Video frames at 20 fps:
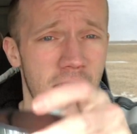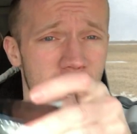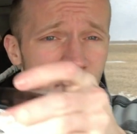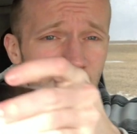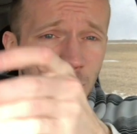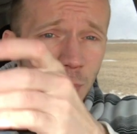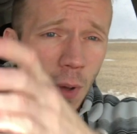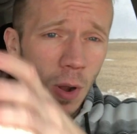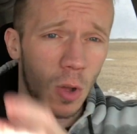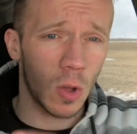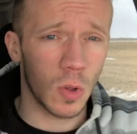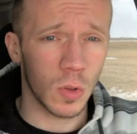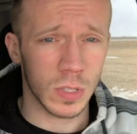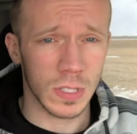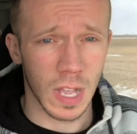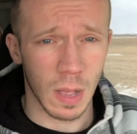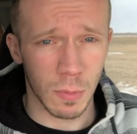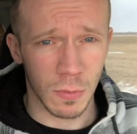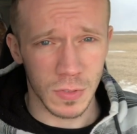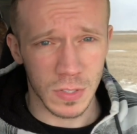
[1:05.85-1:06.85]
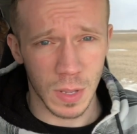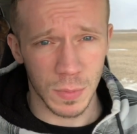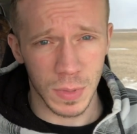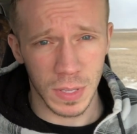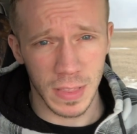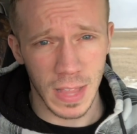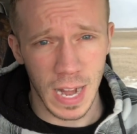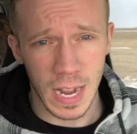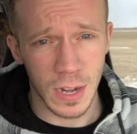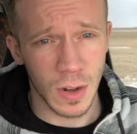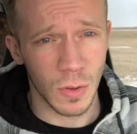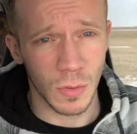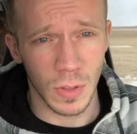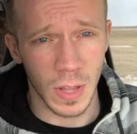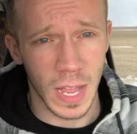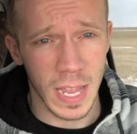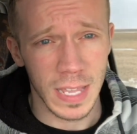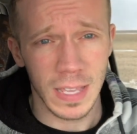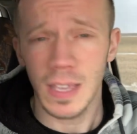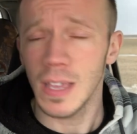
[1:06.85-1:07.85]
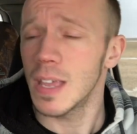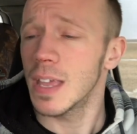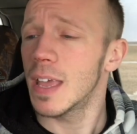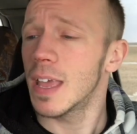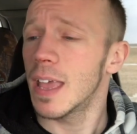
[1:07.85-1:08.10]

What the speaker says: I just bought a whole tub of something that I don't like.